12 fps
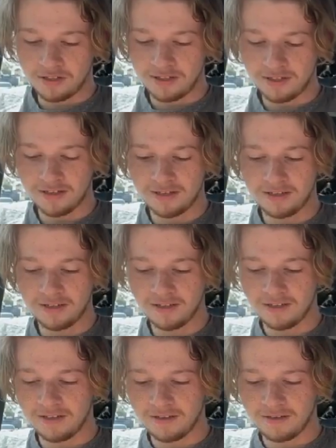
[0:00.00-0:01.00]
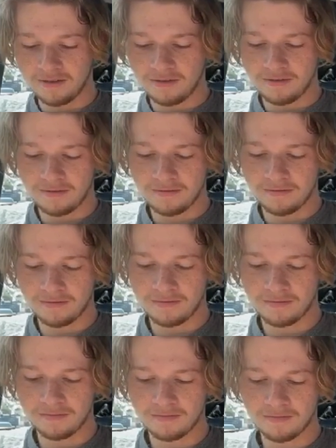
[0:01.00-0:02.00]

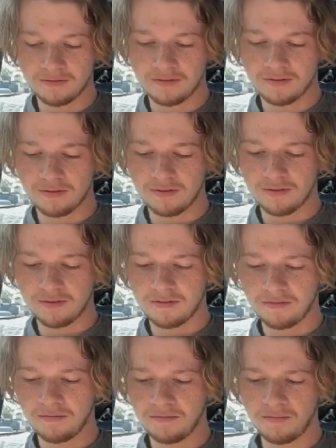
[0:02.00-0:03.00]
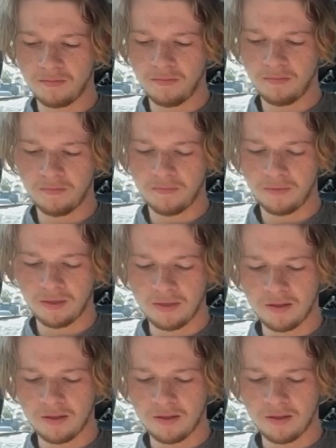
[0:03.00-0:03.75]
The person shown says nothing.